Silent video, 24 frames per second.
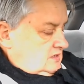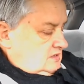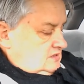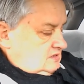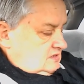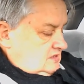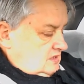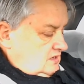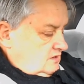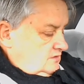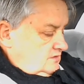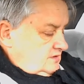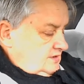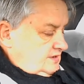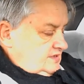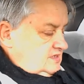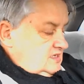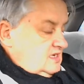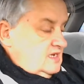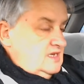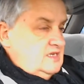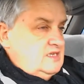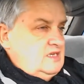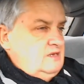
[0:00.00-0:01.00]
So I've got to
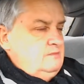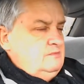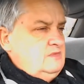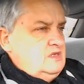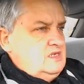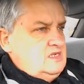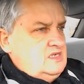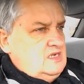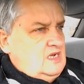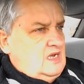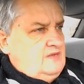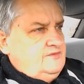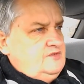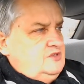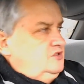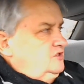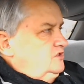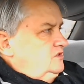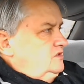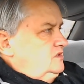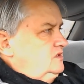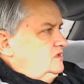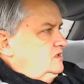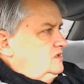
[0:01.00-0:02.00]
take him this
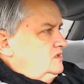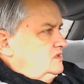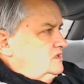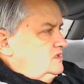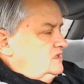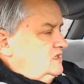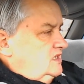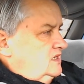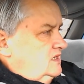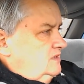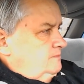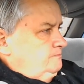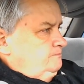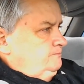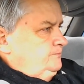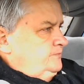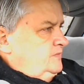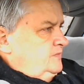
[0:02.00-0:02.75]
afternoon, and